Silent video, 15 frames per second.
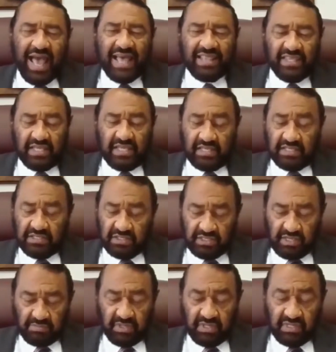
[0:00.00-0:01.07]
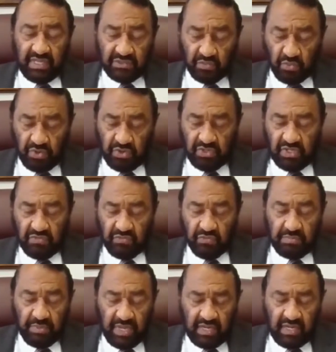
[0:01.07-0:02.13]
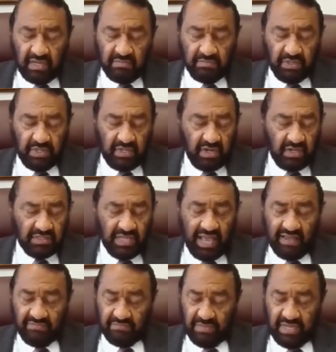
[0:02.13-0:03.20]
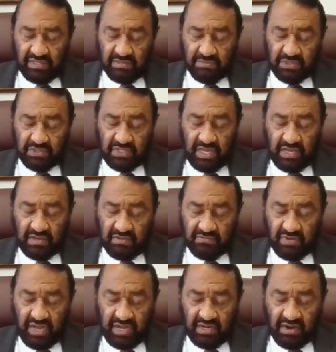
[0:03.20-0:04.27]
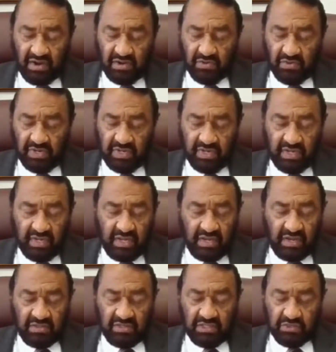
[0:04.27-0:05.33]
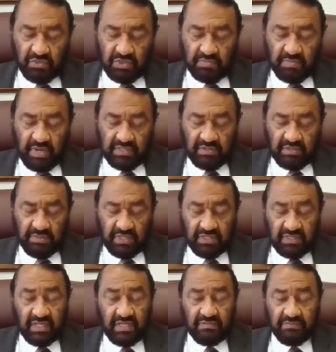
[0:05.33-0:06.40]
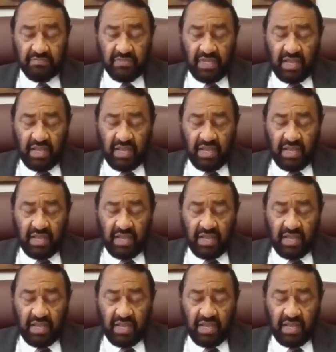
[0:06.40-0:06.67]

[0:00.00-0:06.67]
I think this is something that's worthy of repeating because I've made the mistake of not honoring this responsibility.